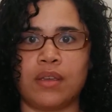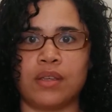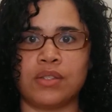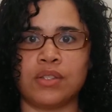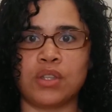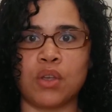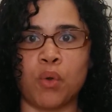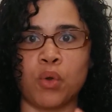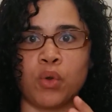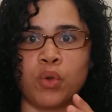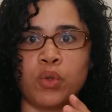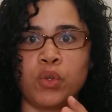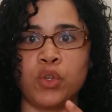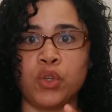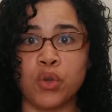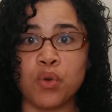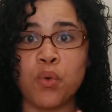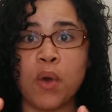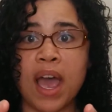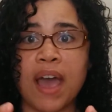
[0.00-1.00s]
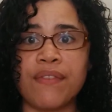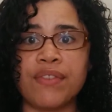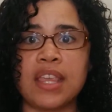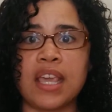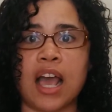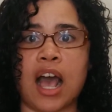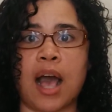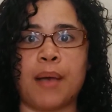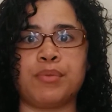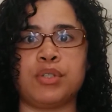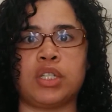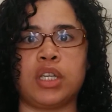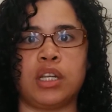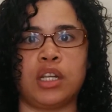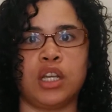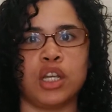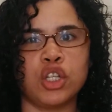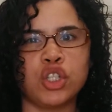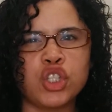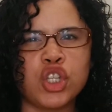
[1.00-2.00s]
So you have the
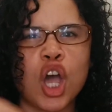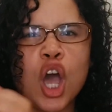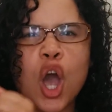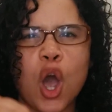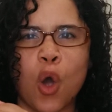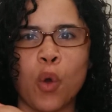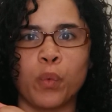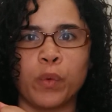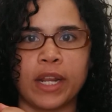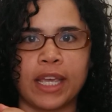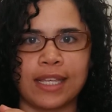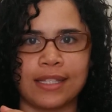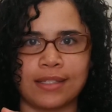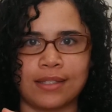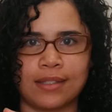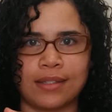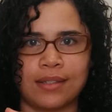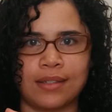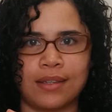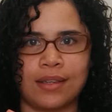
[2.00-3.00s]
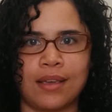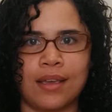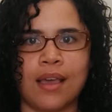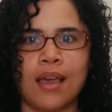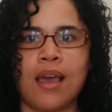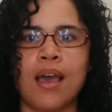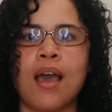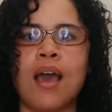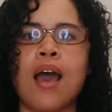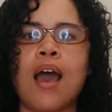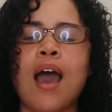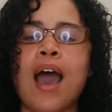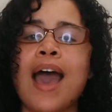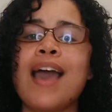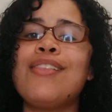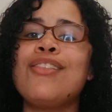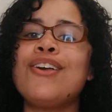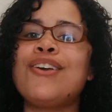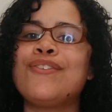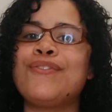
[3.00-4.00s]
option to own it.
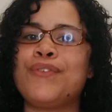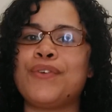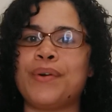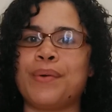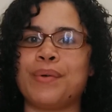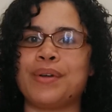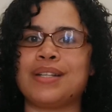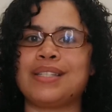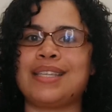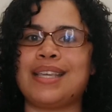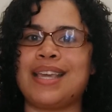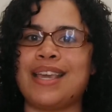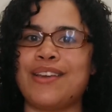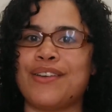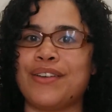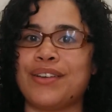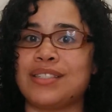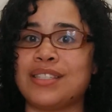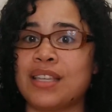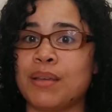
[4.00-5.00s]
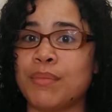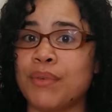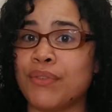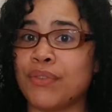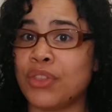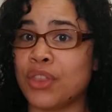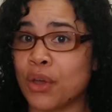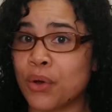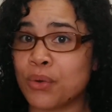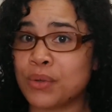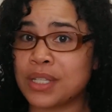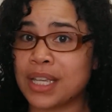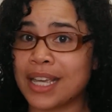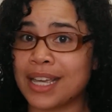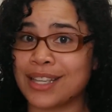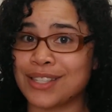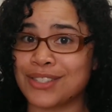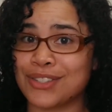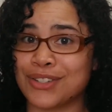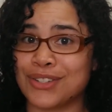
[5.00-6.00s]
I look forward to hearing some of those
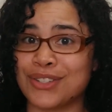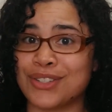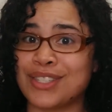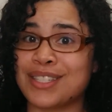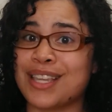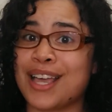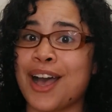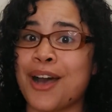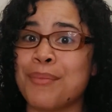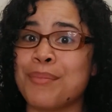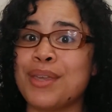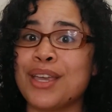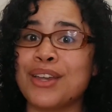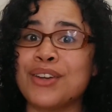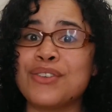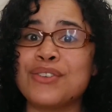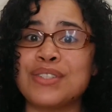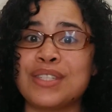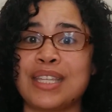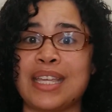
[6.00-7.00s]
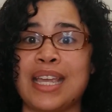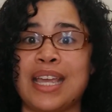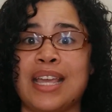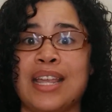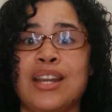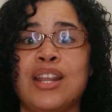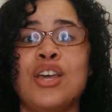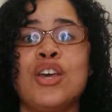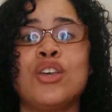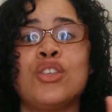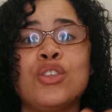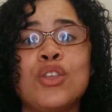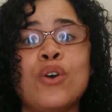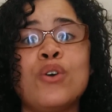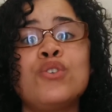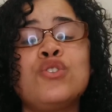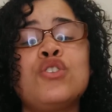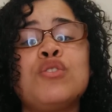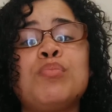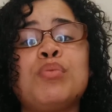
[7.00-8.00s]
answers to help me understand
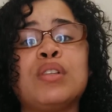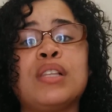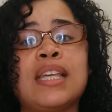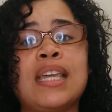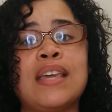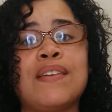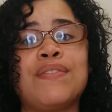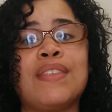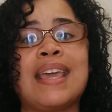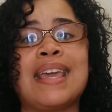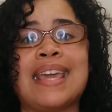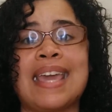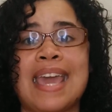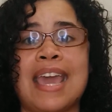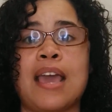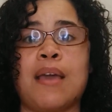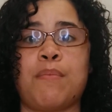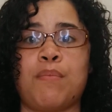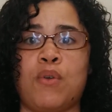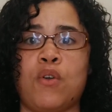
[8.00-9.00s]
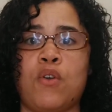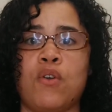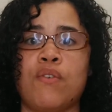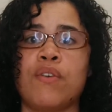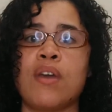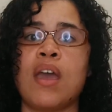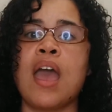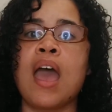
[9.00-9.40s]
those who believe they can't move.